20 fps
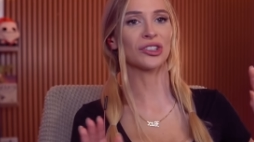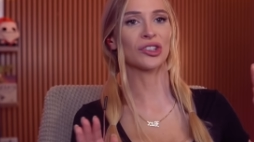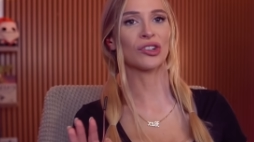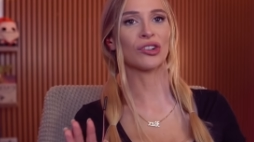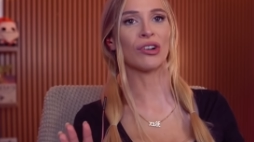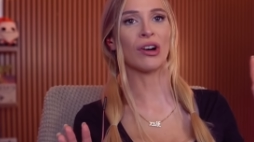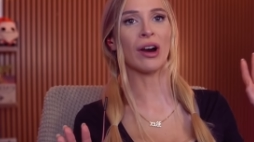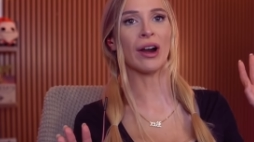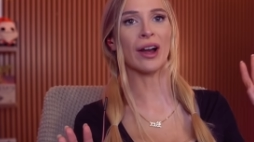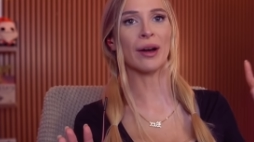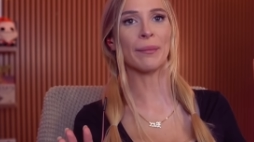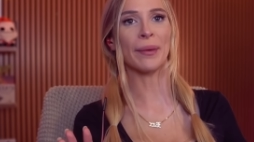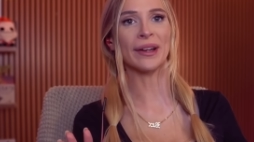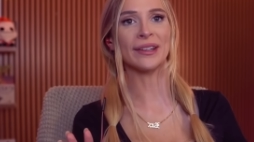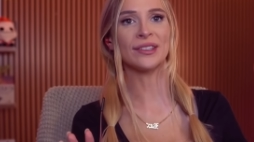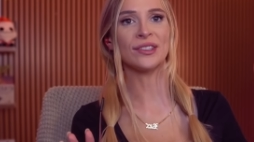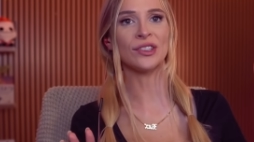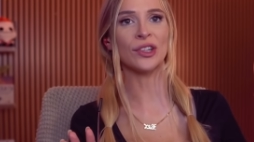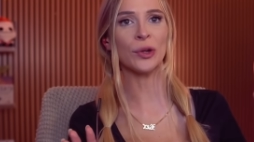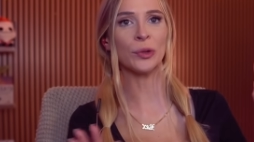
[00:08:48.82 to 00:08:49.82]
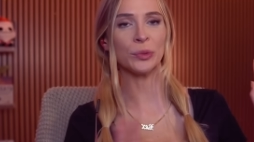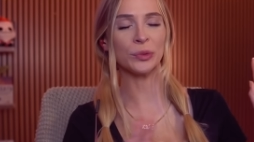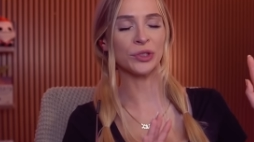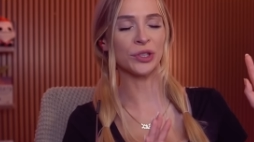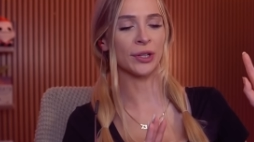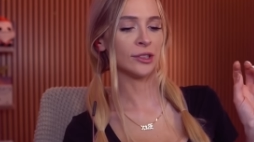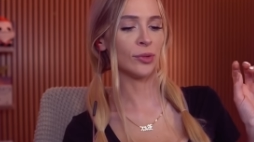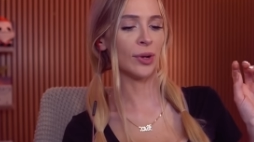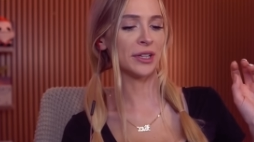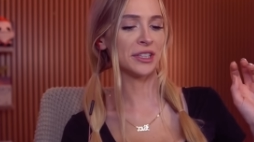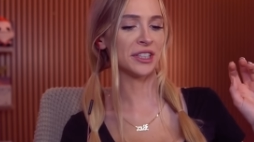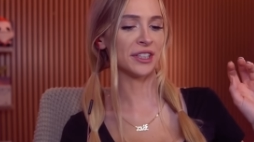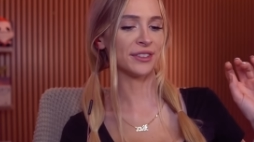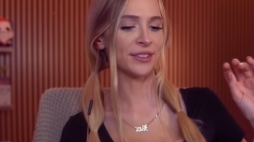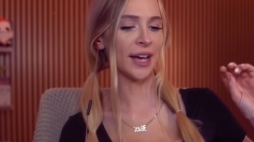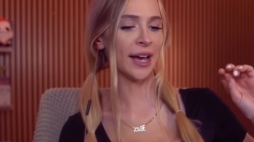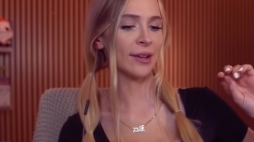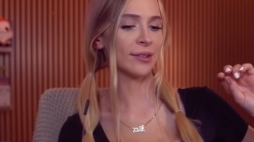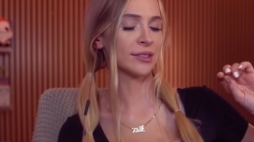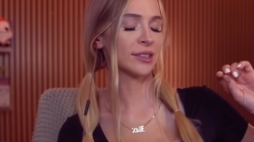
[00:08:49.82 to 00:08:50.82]
around my suit.
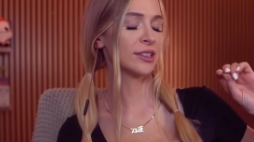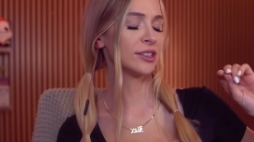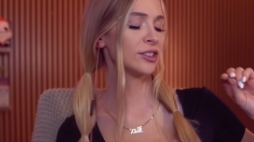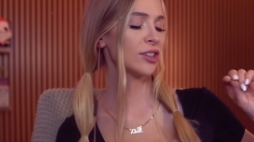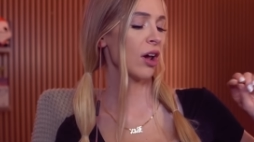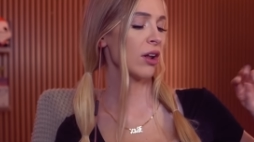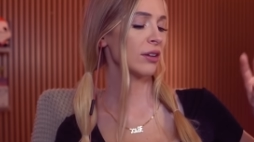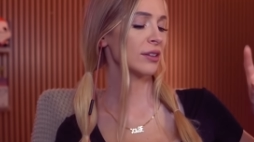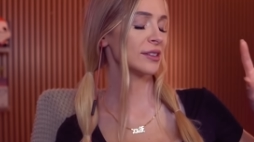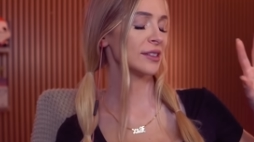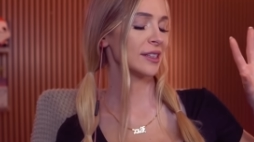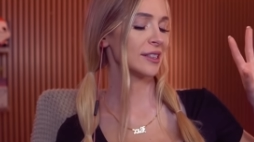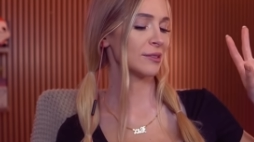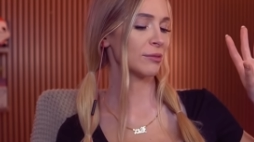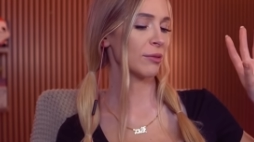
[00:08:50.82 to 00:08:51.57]
$20,000 this